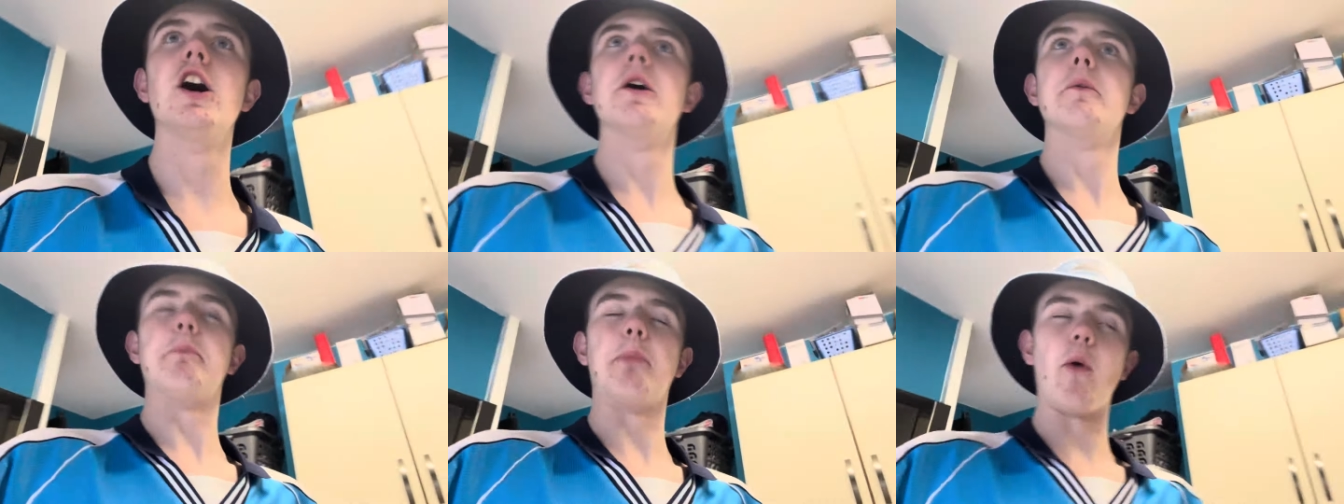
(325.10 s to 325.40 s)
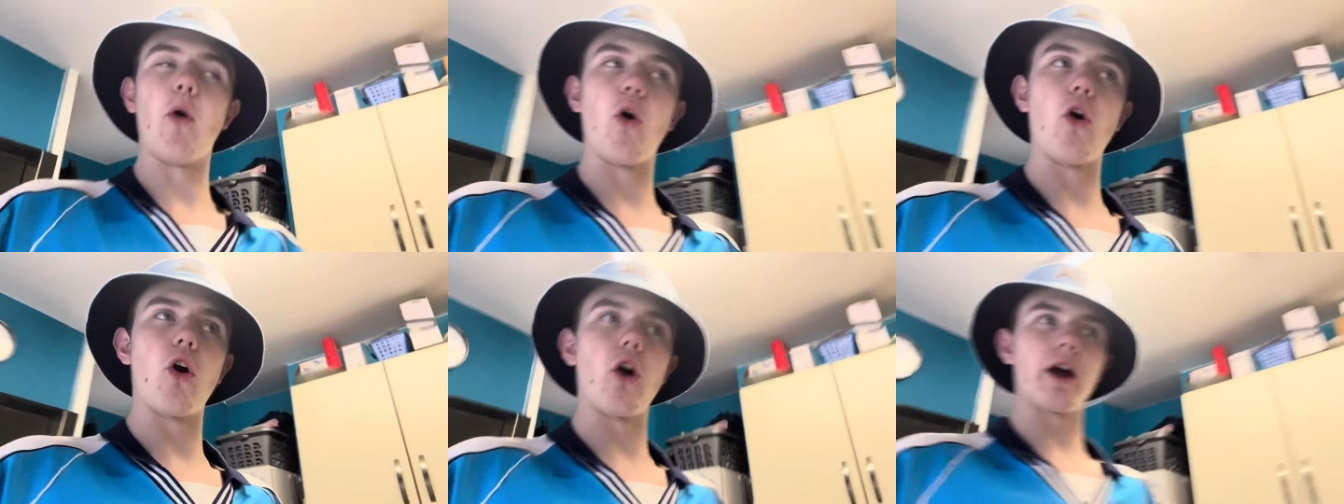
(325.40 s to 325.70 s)

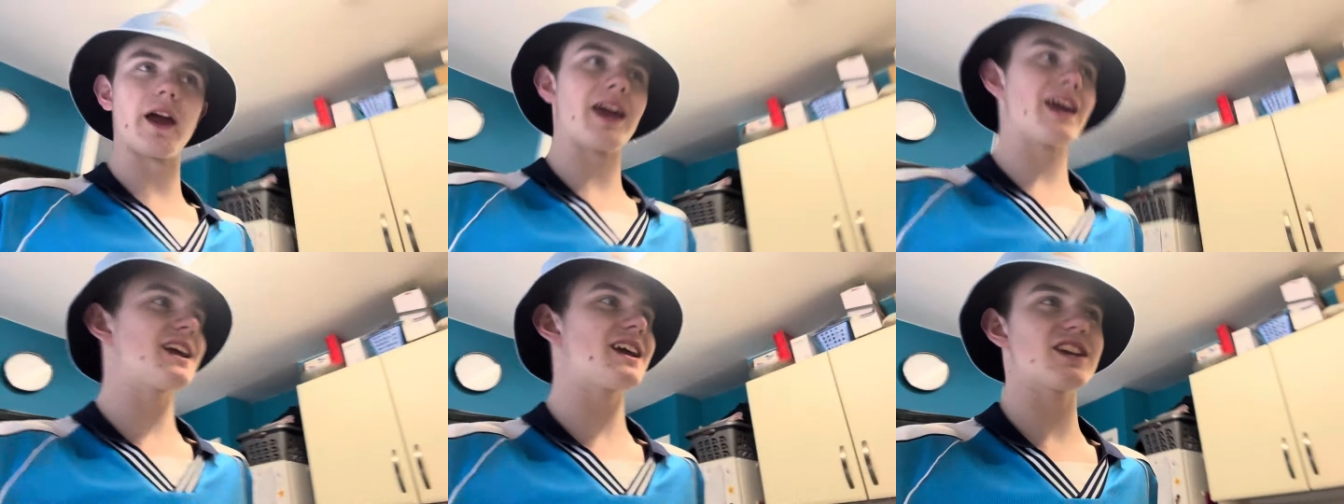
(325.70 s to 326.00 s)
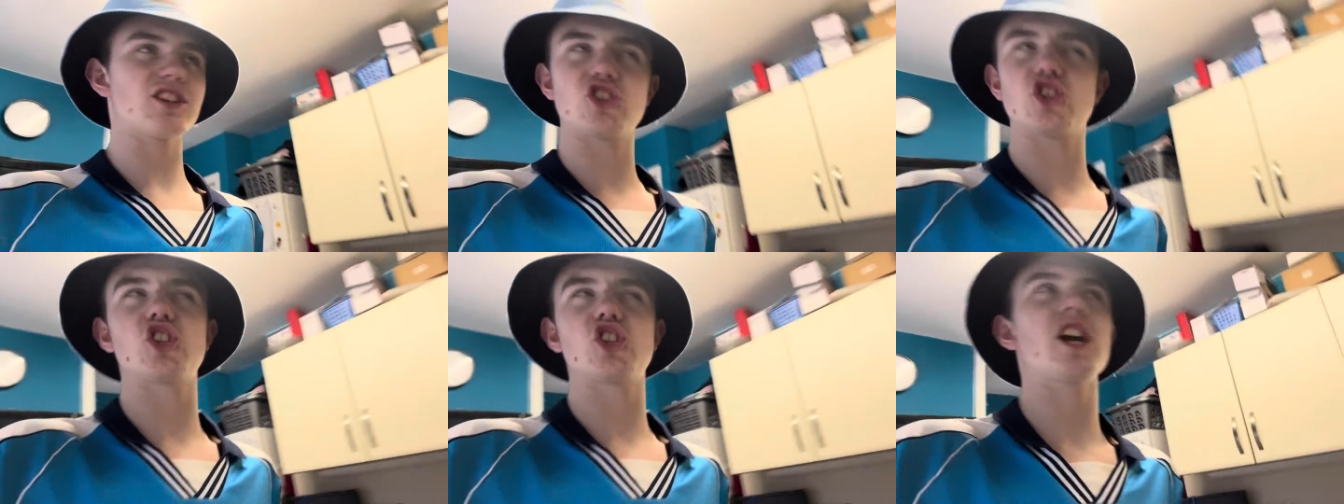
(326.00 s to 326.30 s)
but he
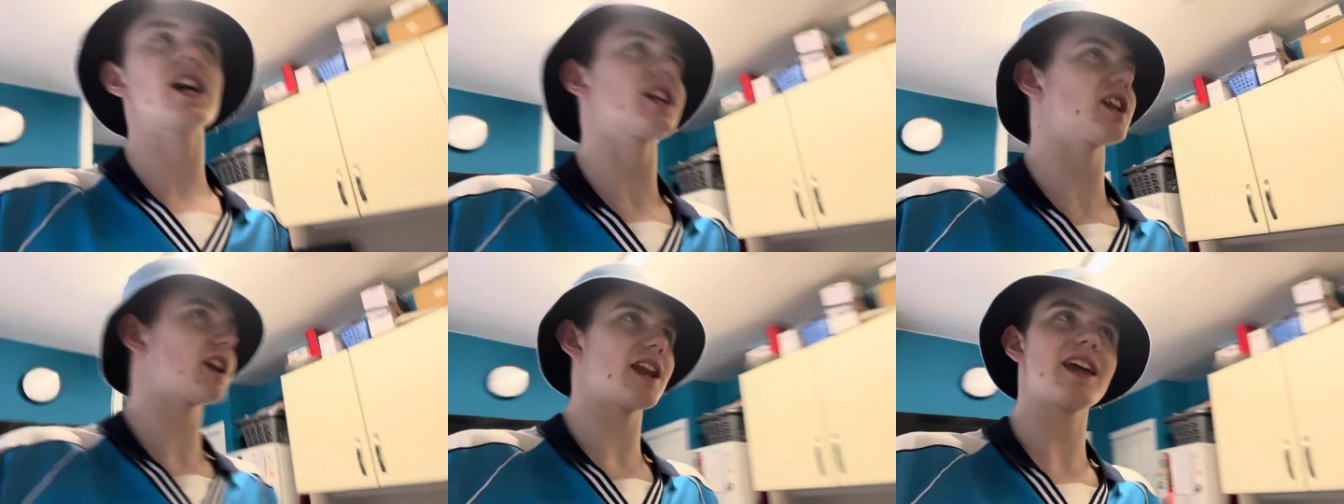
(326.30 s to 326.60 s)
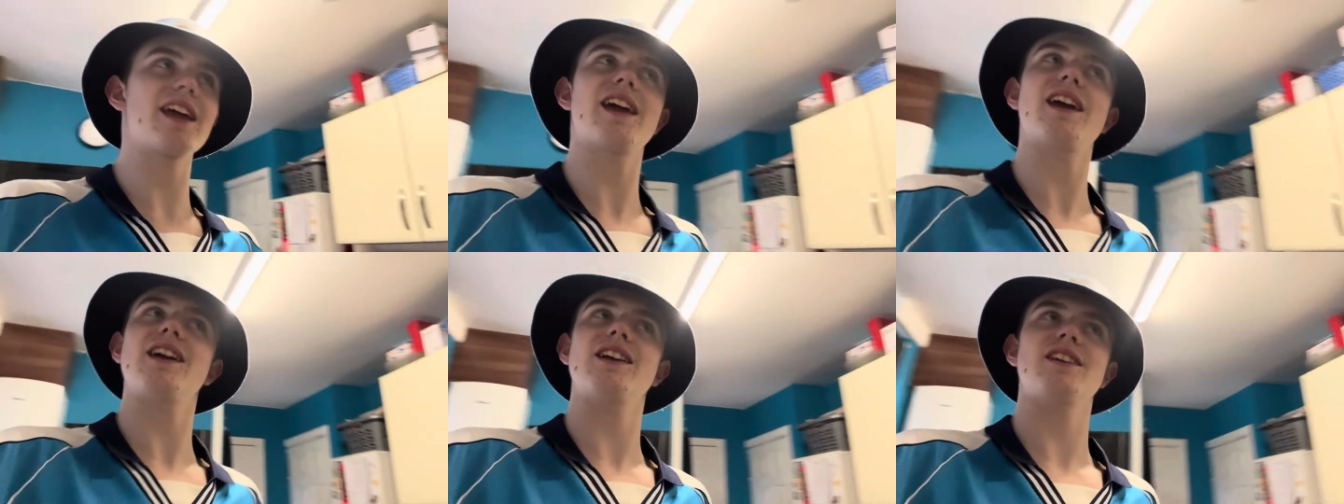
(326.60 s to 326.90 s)
is
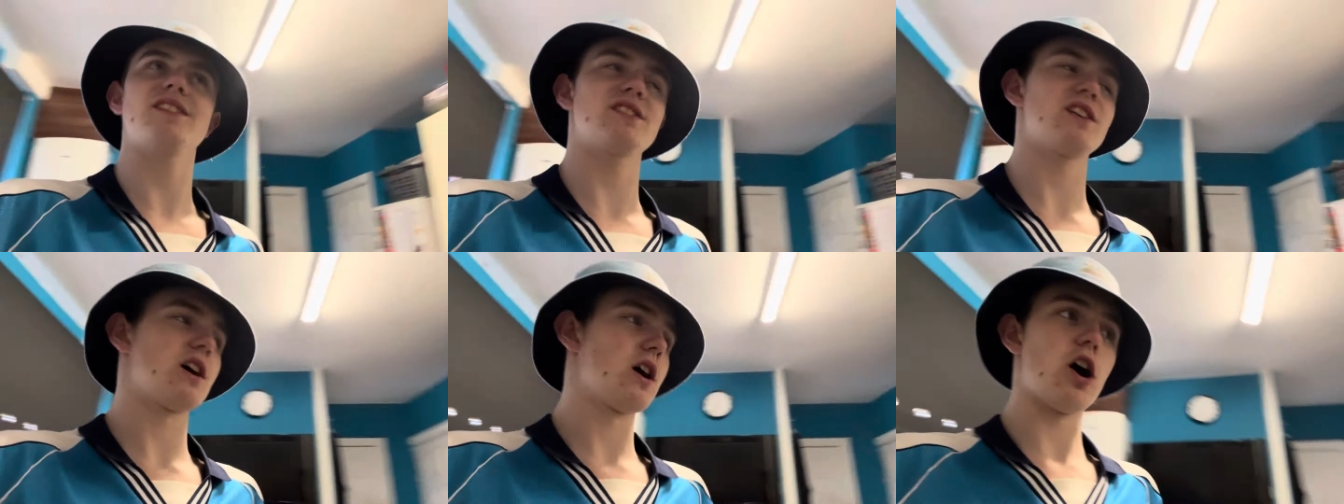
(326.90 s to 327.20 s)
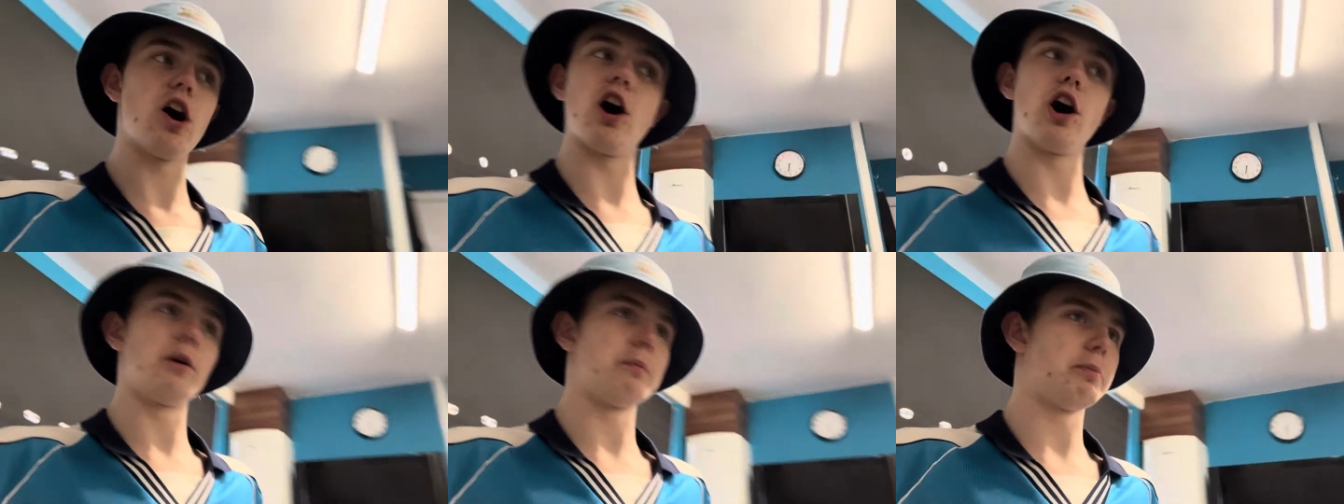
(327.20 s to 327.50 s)
generally is
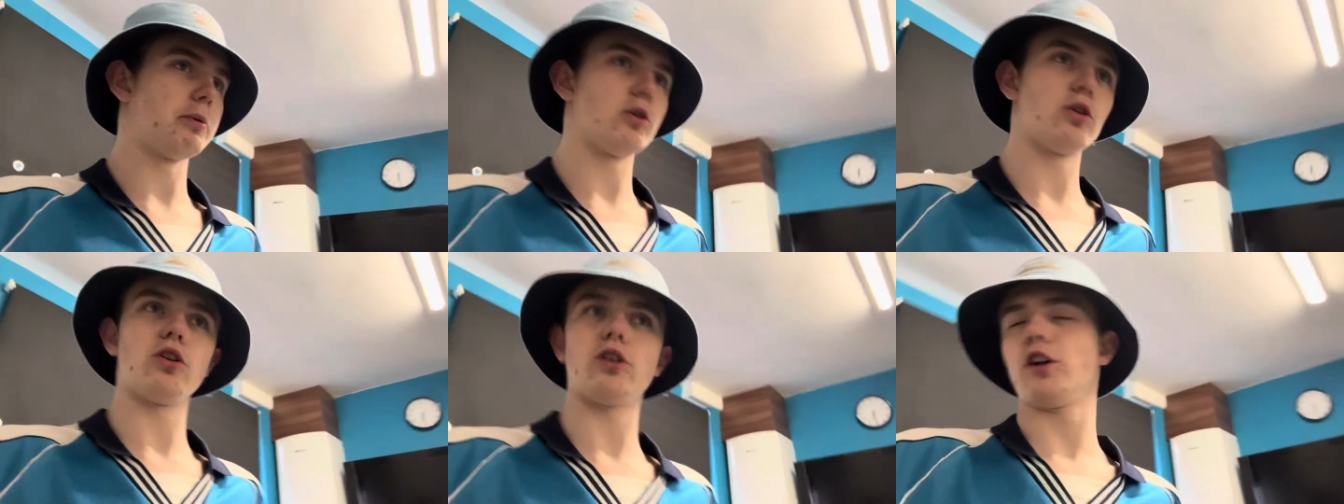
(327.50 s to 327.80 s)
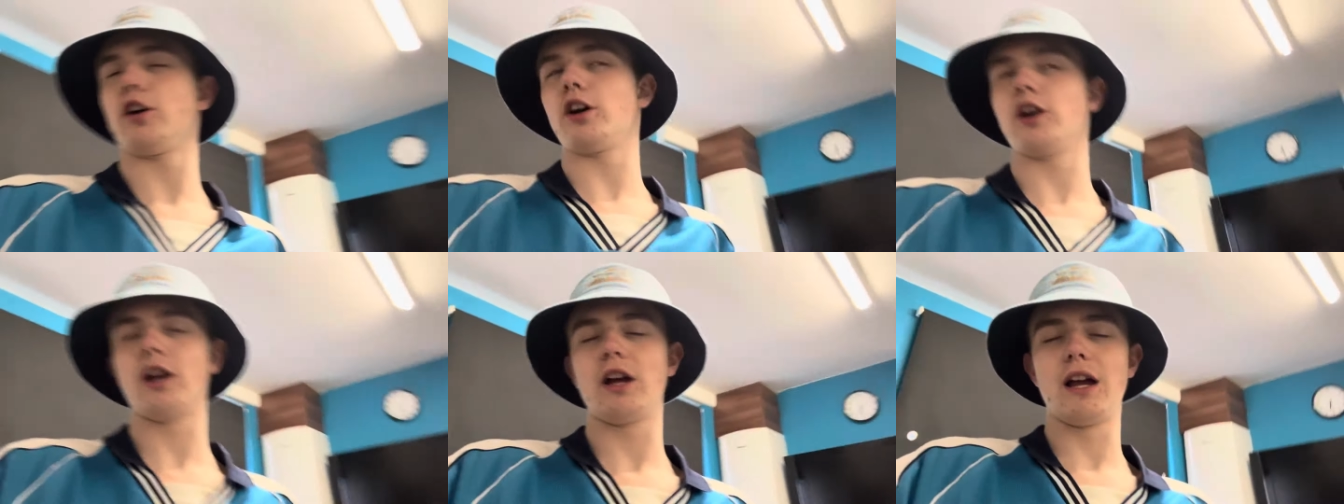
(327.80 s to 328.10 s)
a
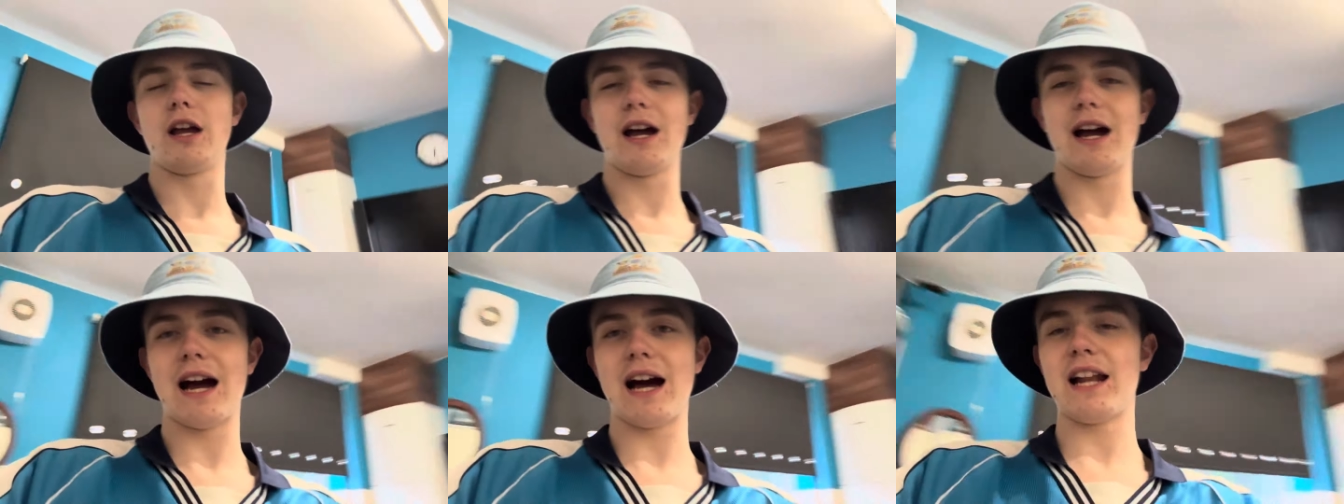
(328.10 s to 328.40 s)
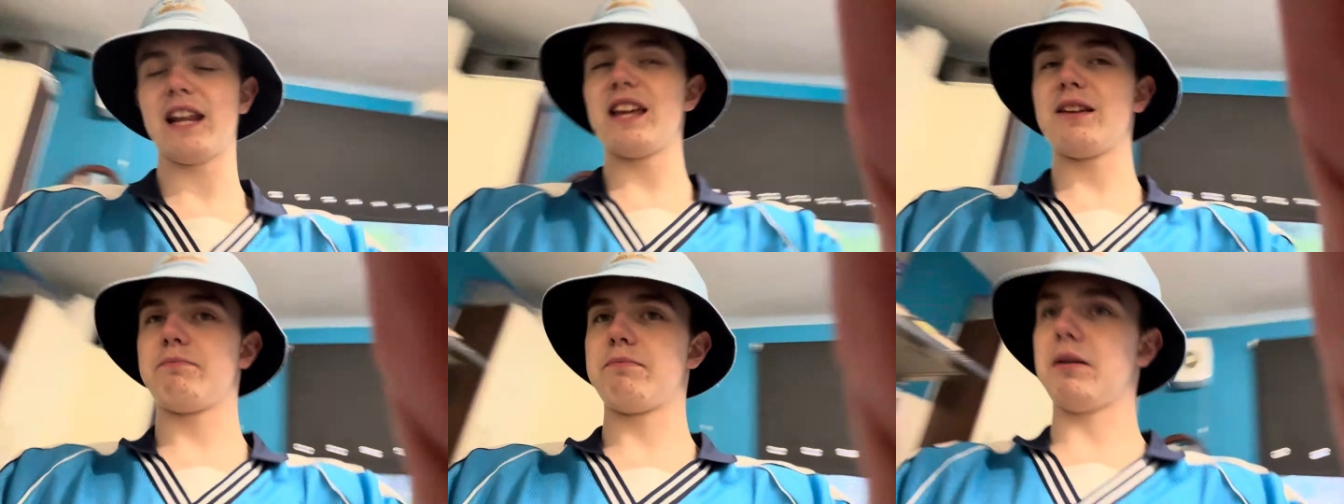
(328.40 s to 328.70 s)
baller, and
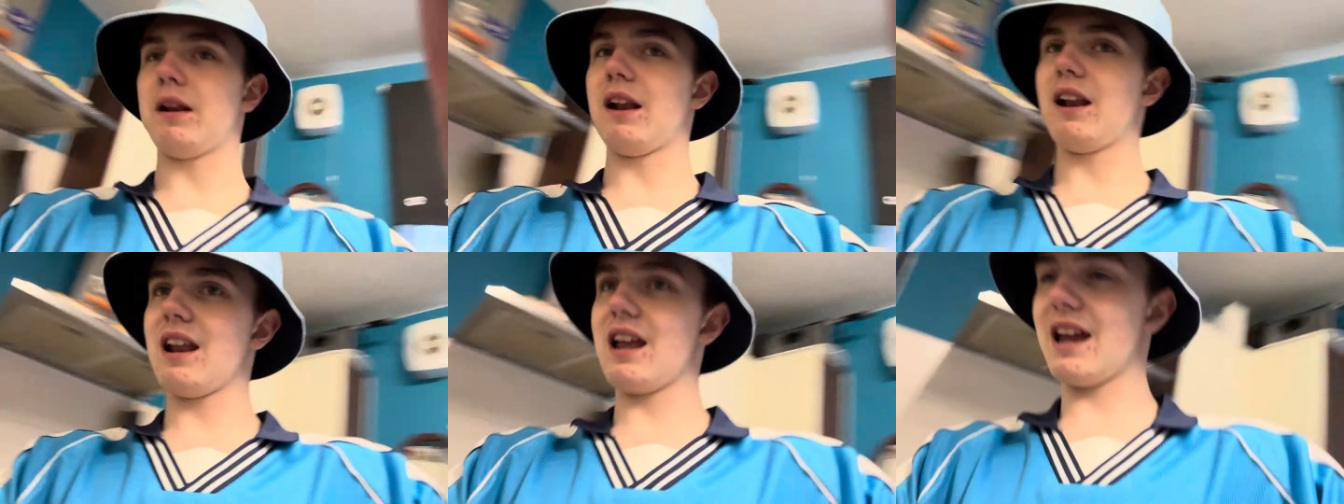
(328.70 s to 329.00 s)
he play,